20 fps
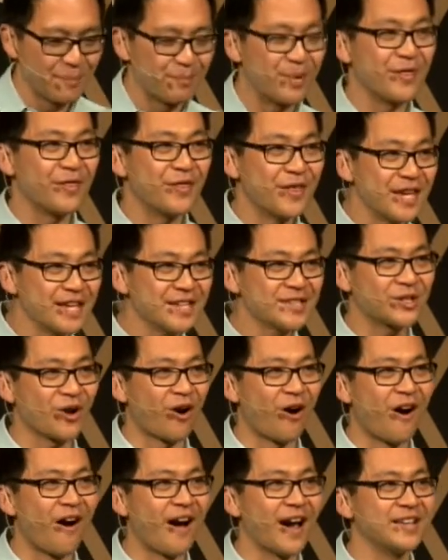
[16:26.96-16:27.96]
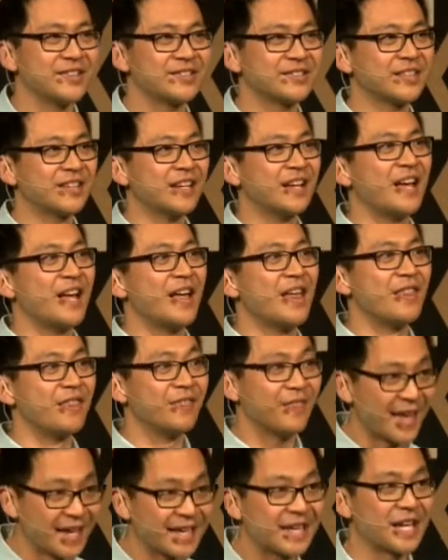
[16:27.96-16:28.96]
But these guys,
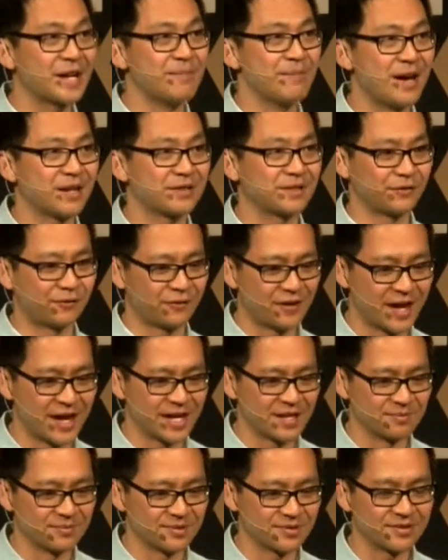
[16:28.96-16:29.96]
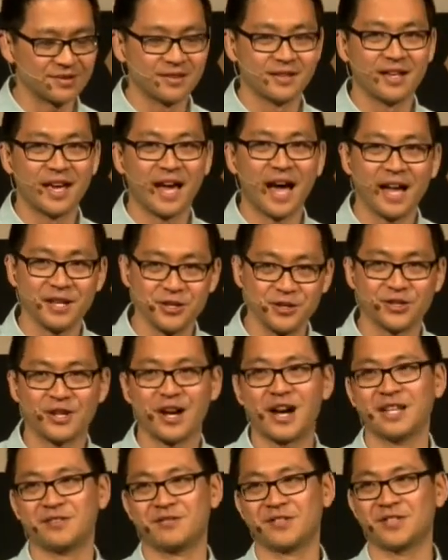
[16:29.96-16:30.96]
they get amongst the flames and you
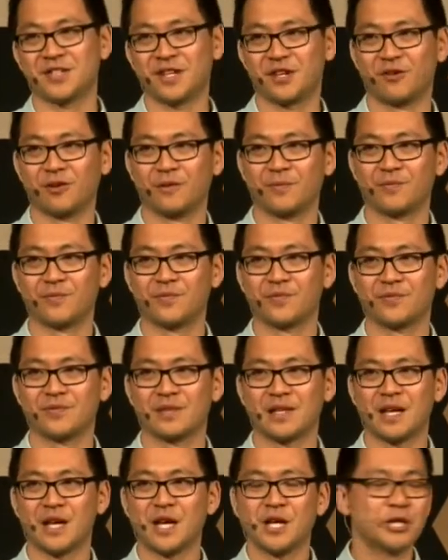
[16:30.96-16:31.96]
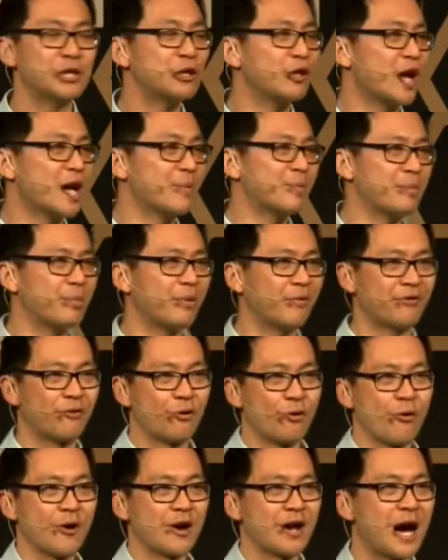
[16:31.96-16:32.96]
can't even tell. You line up a
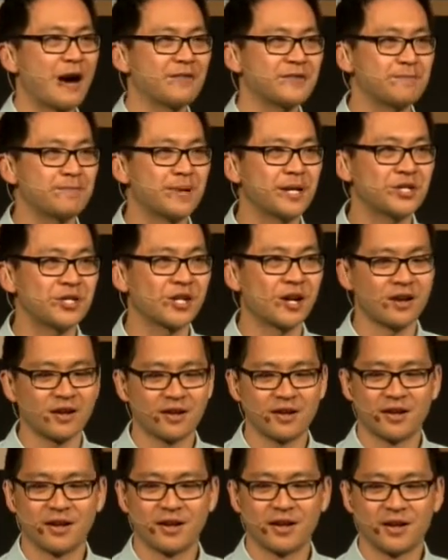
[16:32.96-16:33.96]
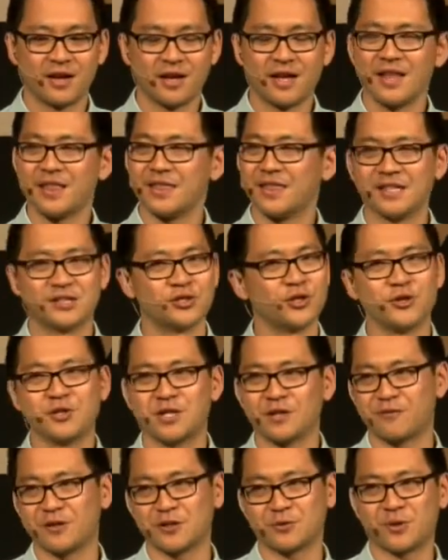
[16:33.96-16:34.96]
before and after picture, there's no
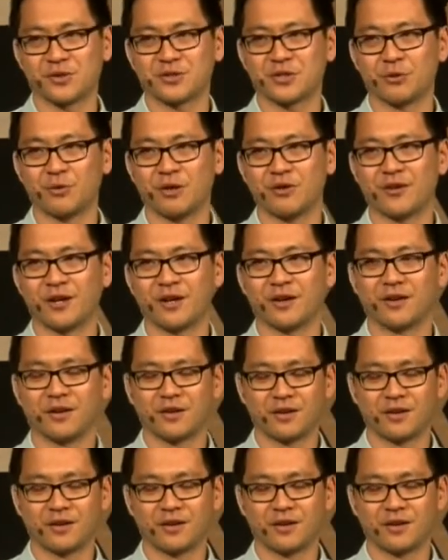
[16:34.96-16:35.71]
difference whatsoever.